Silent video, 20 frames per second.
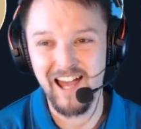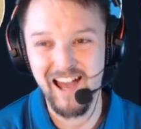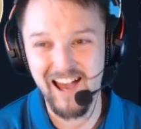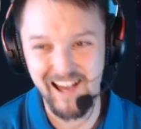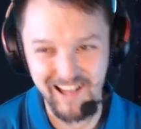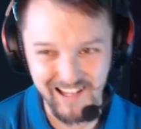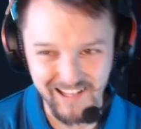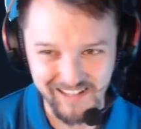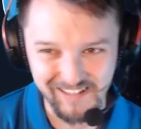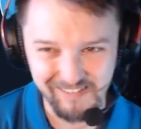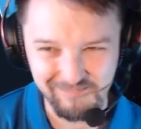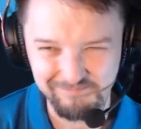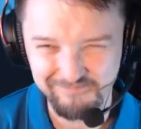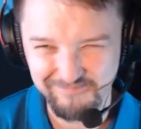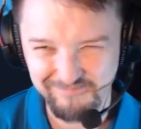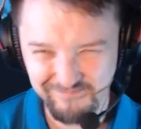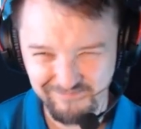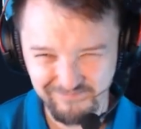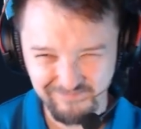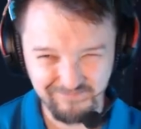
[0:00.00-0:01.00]
time,
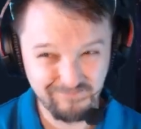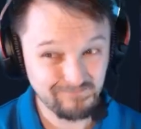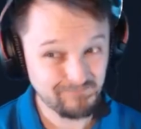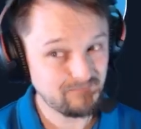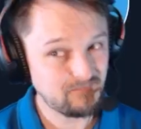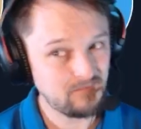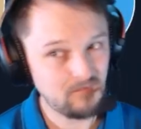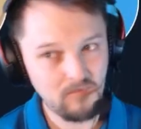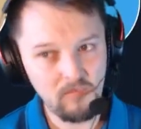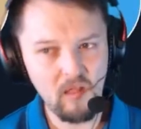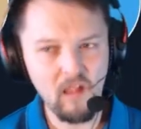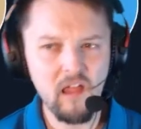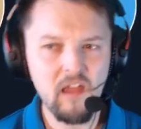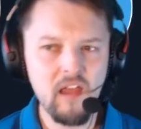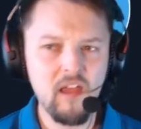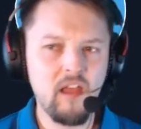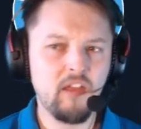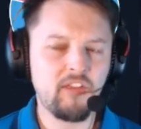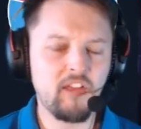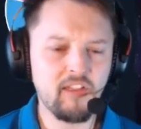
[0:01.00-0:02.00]

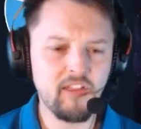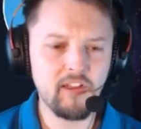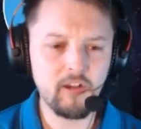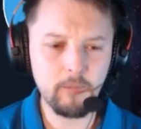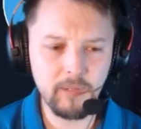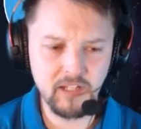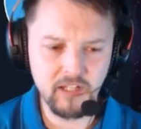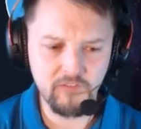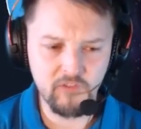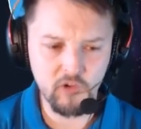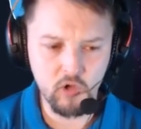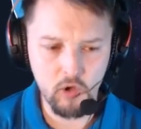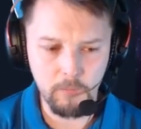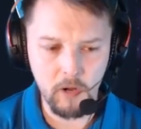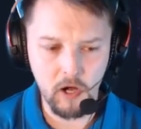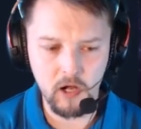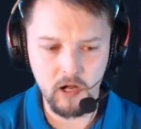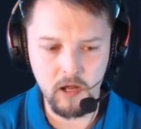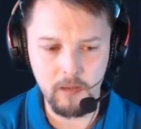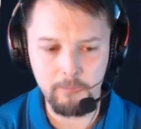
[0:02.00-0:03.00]
the little bit difficult
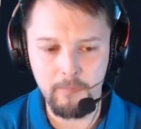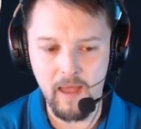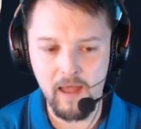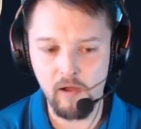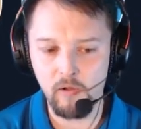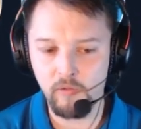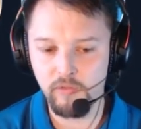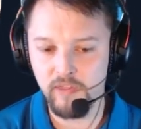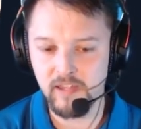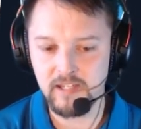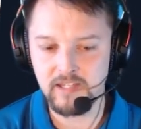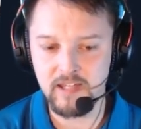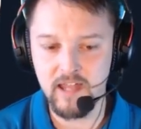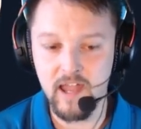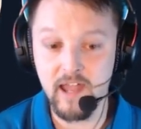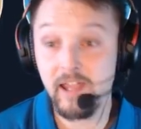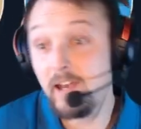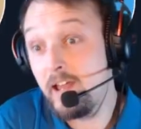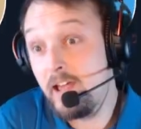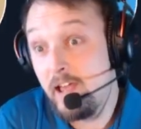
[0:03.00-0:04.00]
part about this
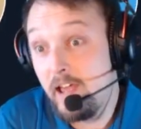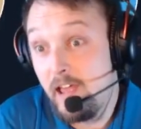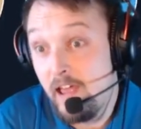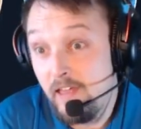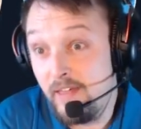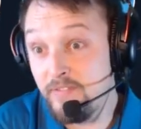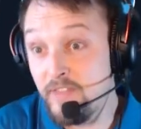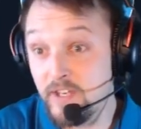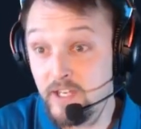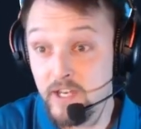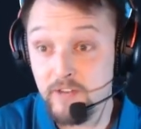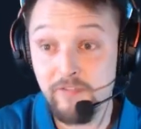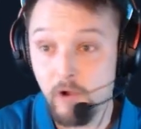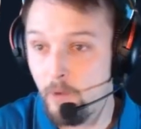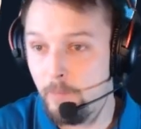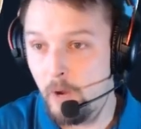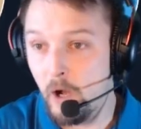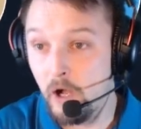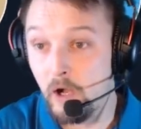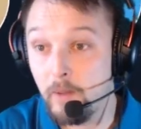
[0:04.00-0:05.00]
deck and the
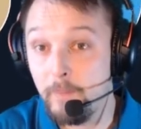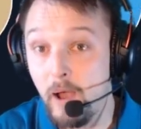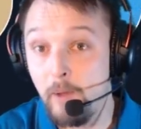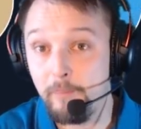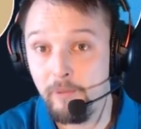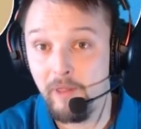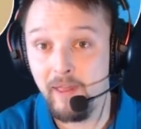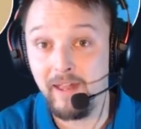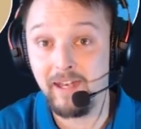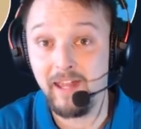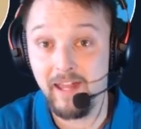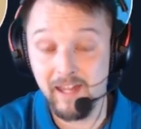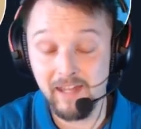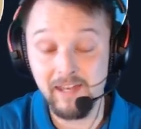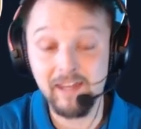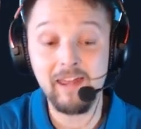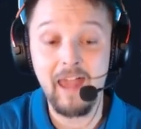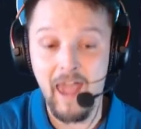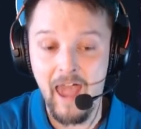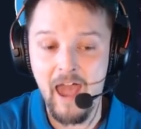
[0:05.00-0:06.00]
difficult part about playing
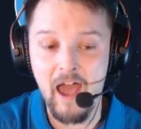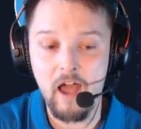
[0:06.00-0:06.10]
any